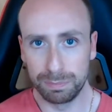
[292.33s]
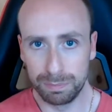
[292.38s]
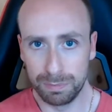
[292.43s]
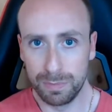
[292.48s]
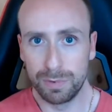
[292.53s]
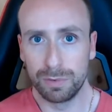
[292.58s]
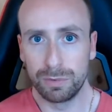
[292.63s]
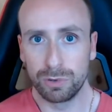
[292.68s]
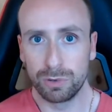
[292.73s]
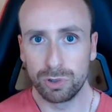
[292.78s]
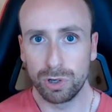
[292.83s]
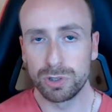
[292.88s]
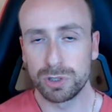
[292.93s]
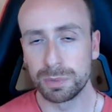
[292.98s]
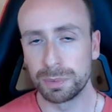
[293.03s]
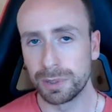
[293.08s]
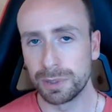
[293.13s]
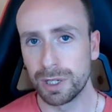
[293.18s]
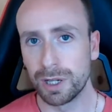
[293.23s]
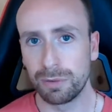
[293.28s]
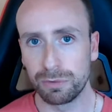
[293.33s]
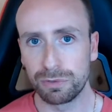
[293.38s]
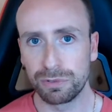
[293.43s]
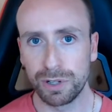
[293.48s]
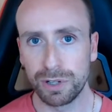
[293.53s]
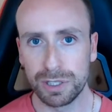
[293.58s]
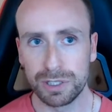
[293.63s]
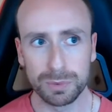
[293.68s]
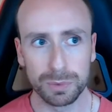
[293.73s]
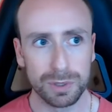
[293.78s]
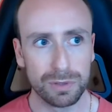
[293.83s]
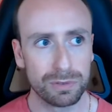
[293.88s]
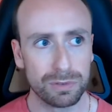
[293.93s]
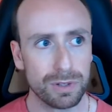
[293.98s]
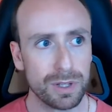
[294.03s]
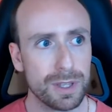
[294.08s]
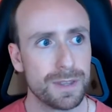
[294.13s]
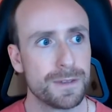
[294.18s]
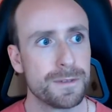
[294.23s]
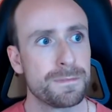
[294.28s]
grow to become friends with.
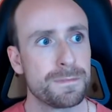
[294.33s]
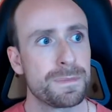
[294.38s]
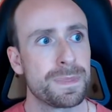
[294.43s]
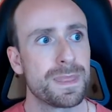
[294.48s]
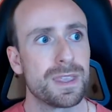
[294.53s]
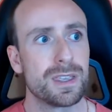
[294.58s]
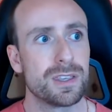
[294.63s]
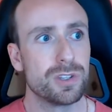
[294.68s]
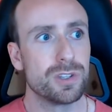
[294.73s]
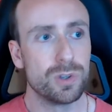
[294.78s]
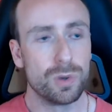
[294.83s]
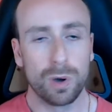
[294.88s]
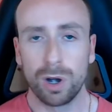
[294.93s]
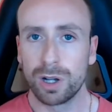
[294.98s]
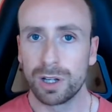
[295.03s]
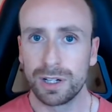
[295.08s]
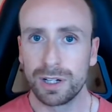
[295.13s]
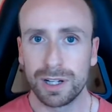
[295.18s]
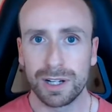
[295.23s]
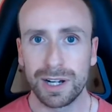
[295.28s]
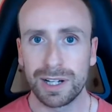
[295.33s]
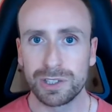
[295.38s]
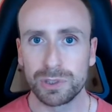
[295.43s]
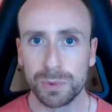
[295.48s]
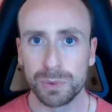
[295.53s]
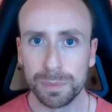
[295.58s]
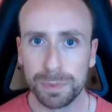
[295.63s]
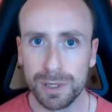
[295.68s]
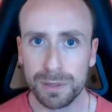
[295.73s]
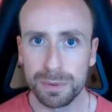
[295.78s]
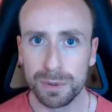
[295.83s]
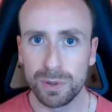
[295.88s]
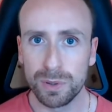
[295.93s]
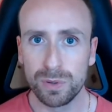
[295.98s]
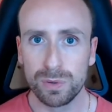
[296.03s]
You are going to clash with people.